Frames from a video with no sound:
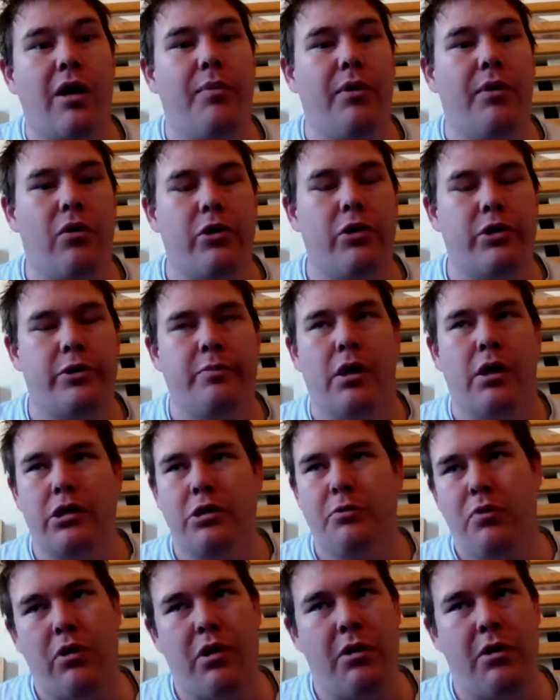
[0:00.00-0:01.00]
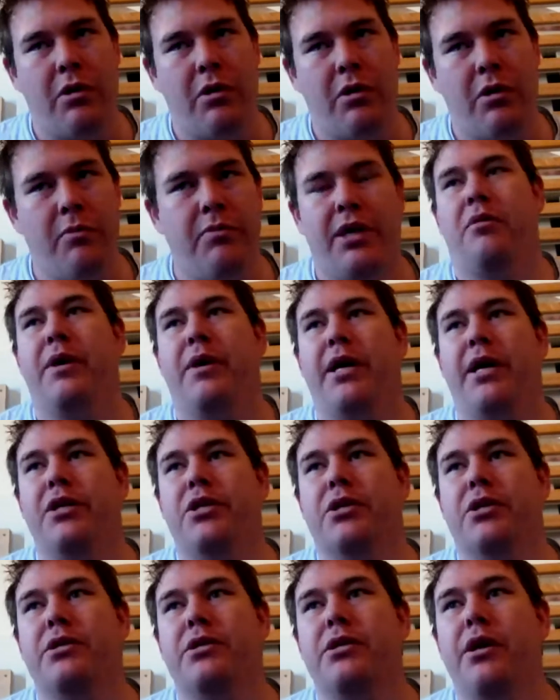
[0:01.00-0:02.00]
it all up across multiple competitor
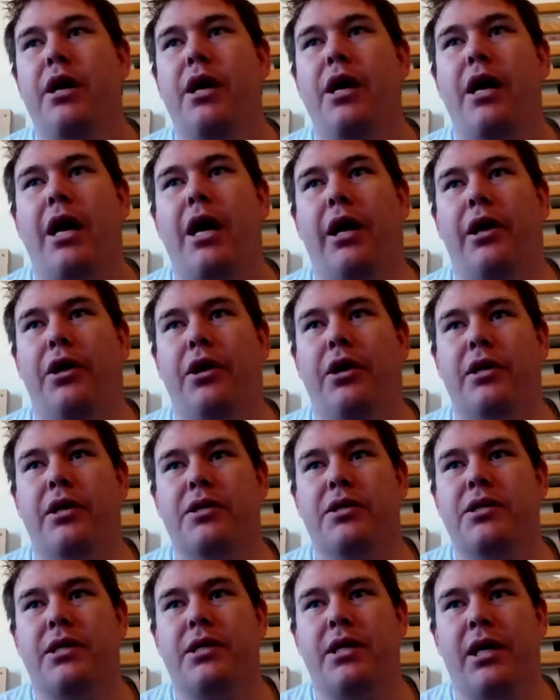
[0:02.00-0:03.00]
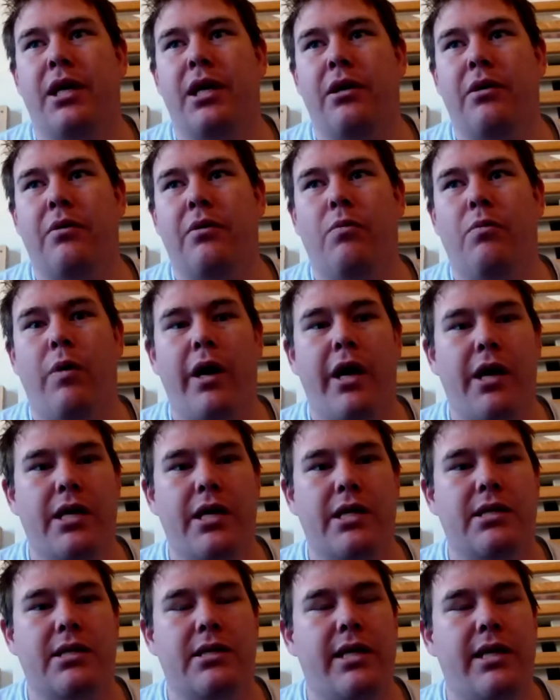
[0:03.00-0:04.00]
pages, and you can see
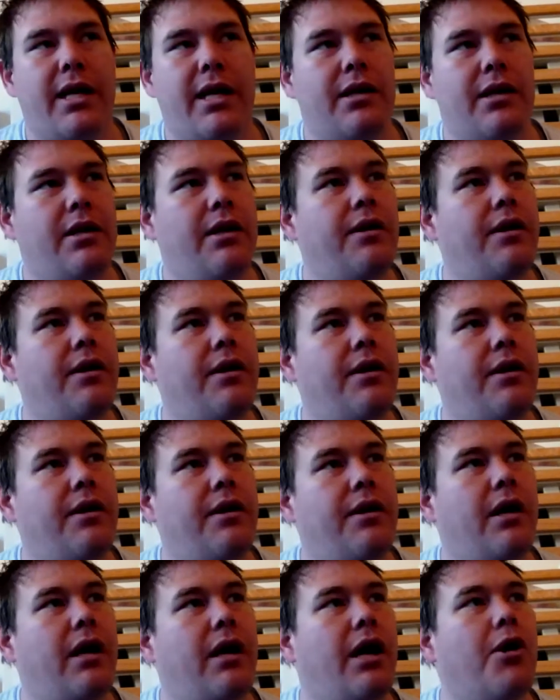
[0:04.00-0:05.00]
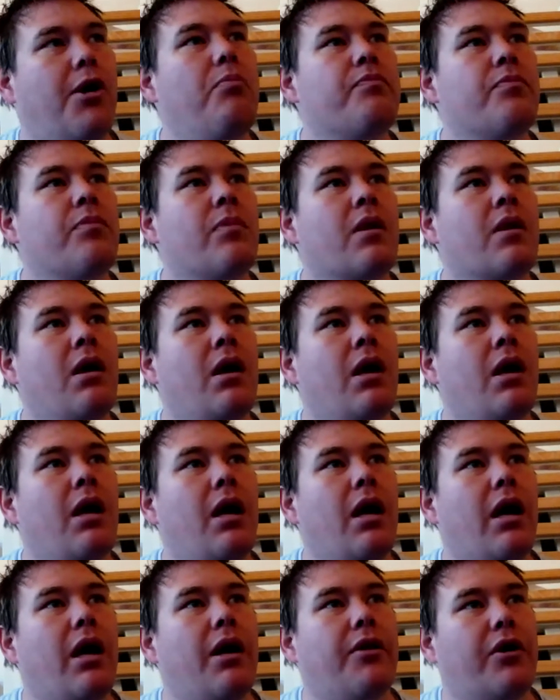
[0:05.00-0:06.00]
where you stand. And
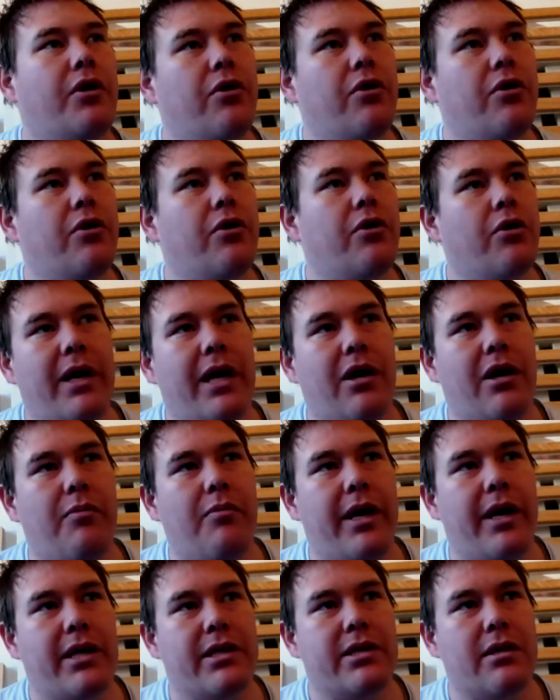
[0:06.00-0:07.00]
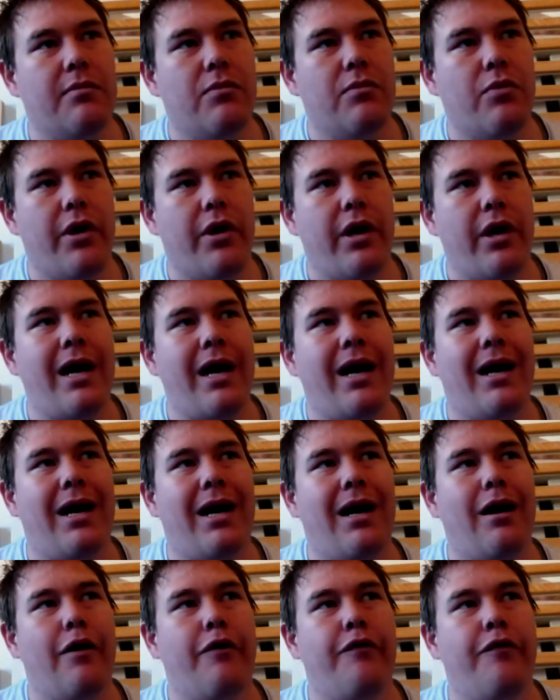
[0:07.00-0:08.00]
the Courier Mail makes up more than
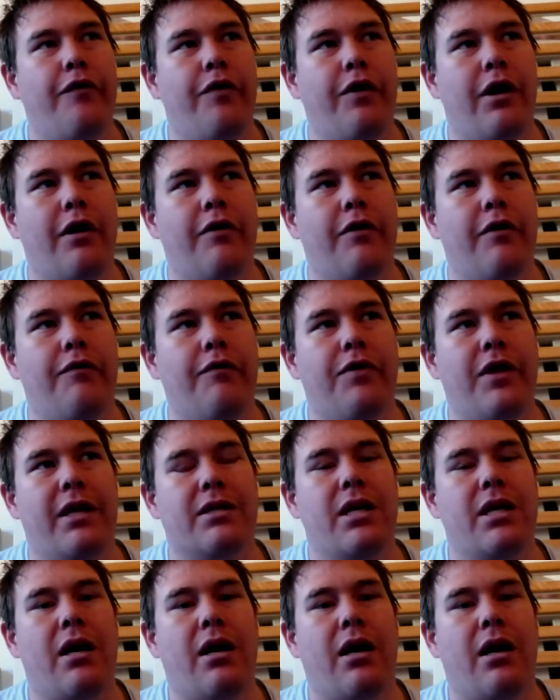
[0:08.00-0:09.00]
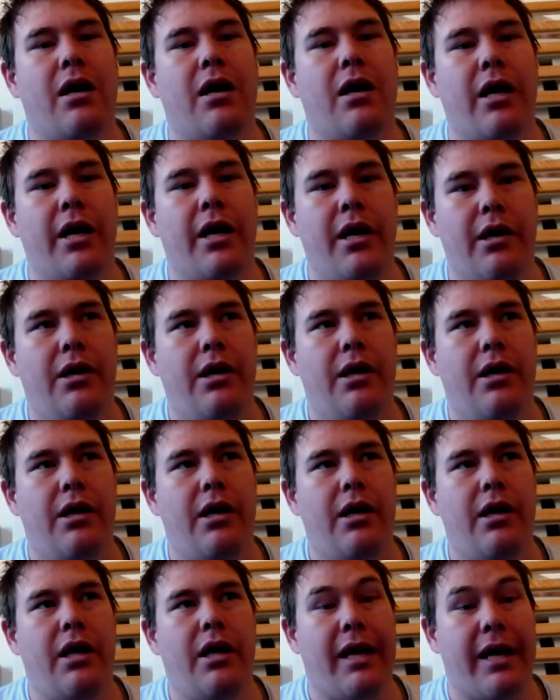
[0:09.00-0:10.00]
half of the entire
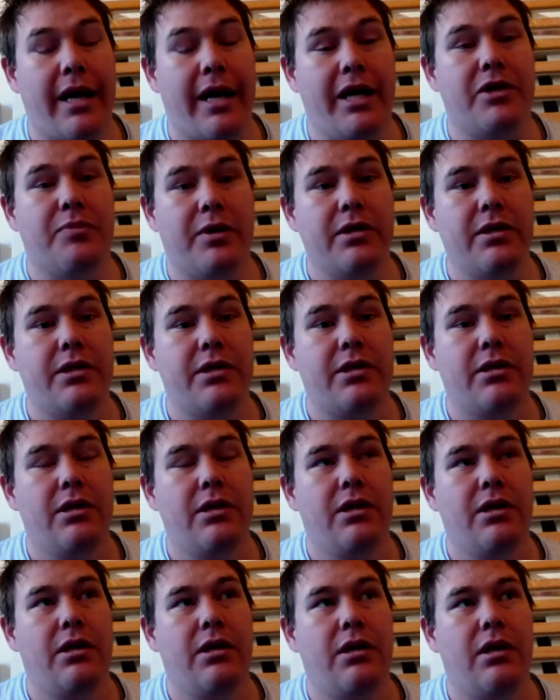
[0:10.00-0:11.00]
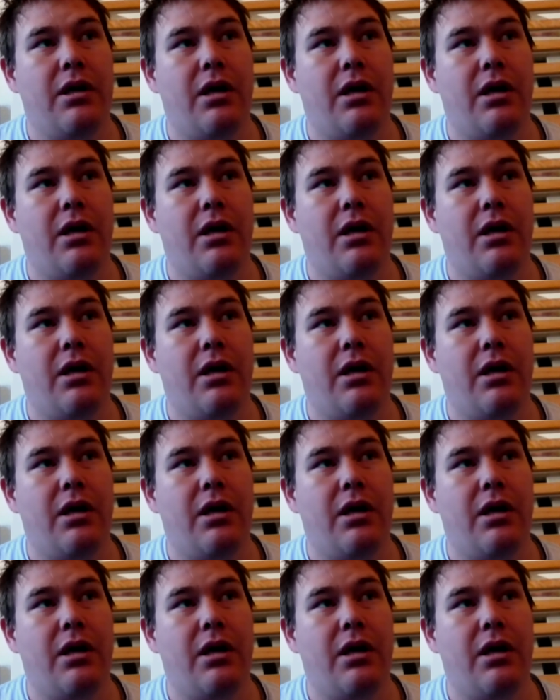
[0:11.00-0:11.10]
engagements